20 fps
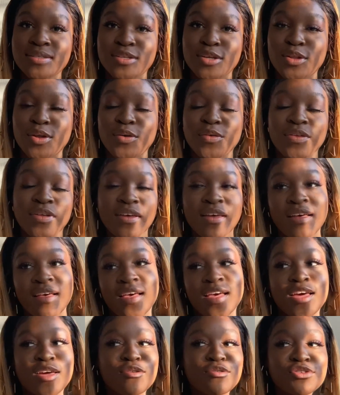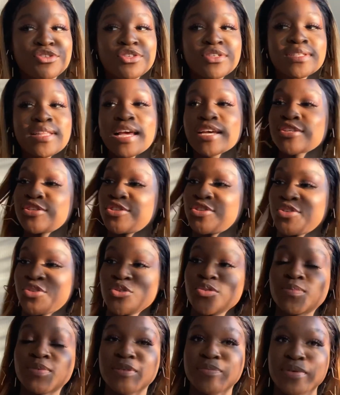It was just like
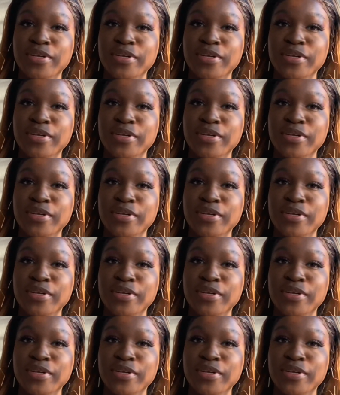stupid,